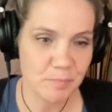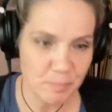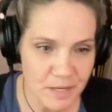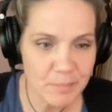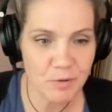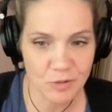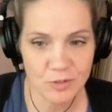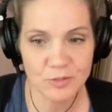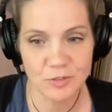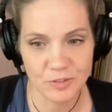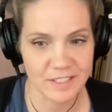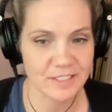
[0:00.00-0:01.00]
people who
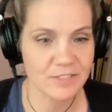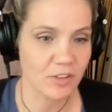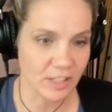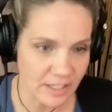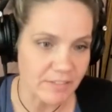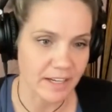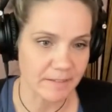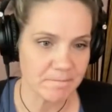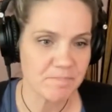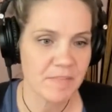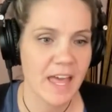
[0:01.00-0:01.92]
do this for a living.